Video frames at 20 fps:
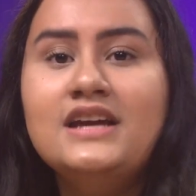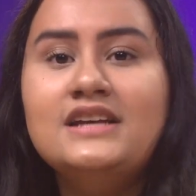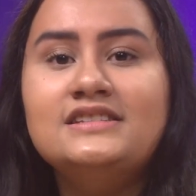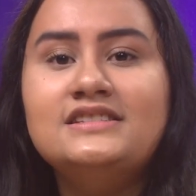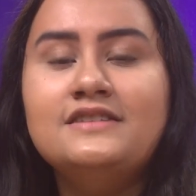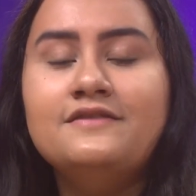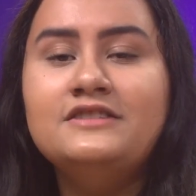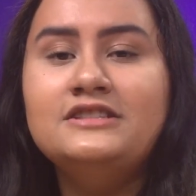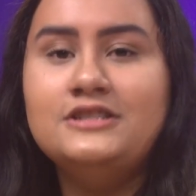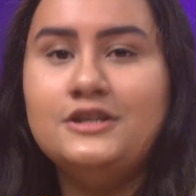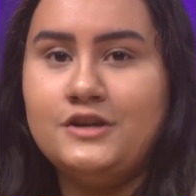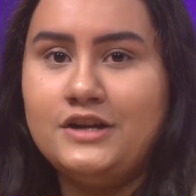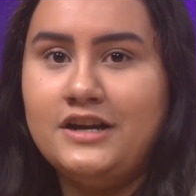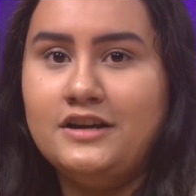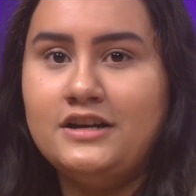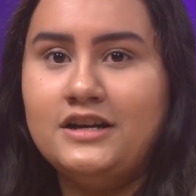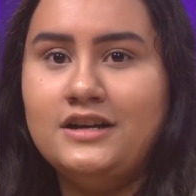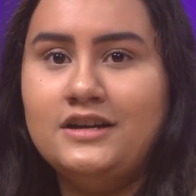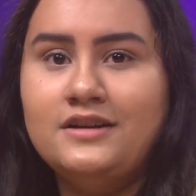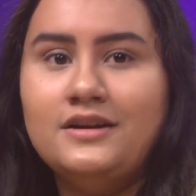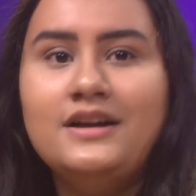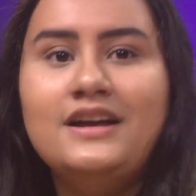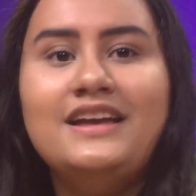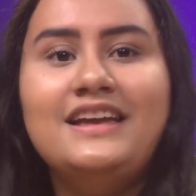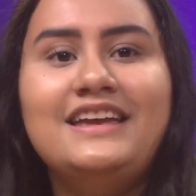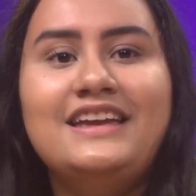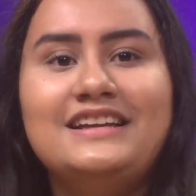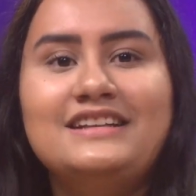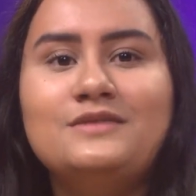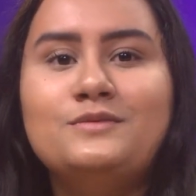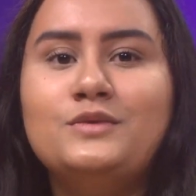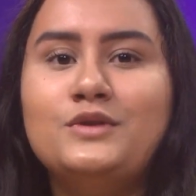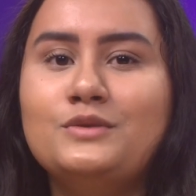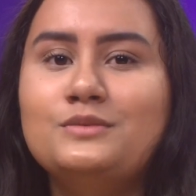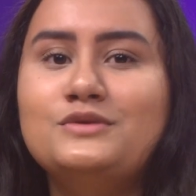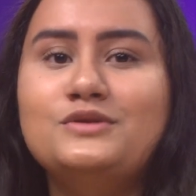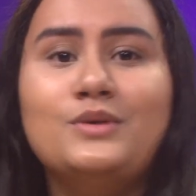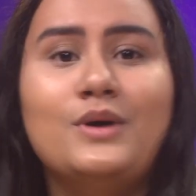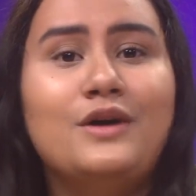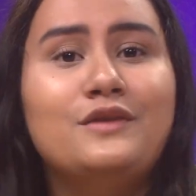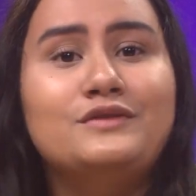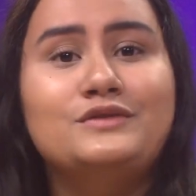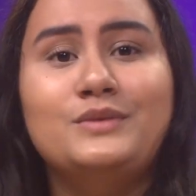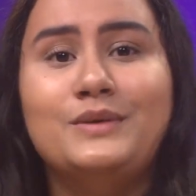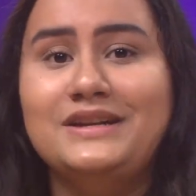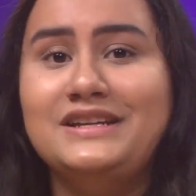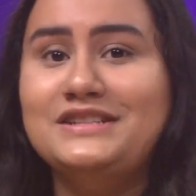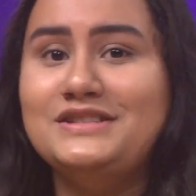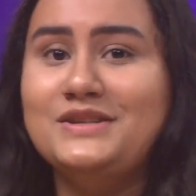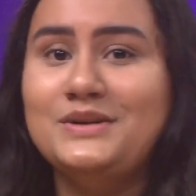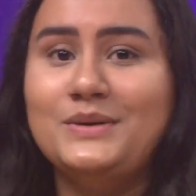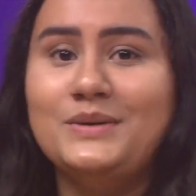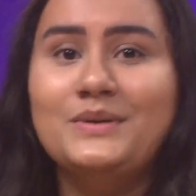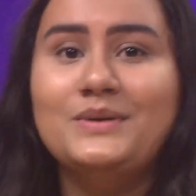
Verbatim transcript: Savendra in room 1222.